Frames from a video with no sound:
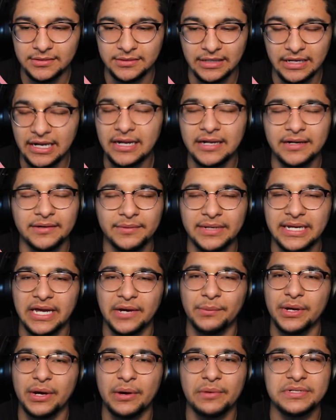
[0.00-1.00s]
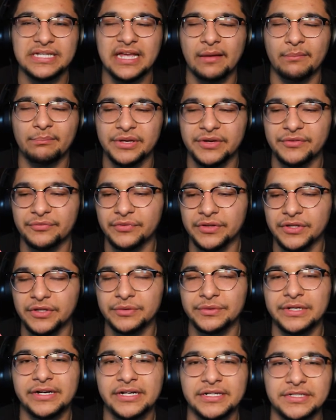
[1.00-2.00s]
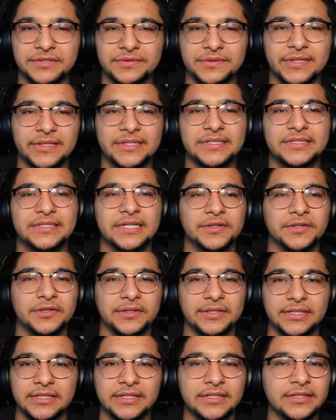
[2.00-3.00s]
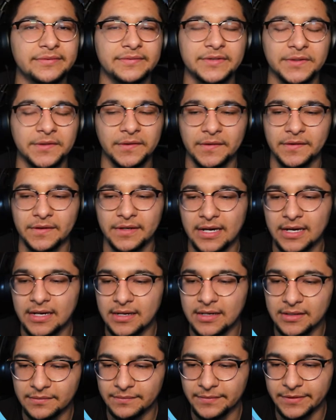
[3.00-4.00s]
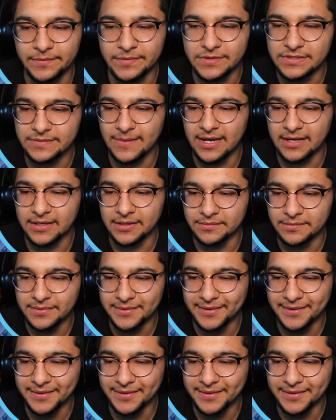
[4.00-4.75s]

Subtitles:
And we always have beef with Uni because Uni thinks that they're good even though they're not. We always smack them.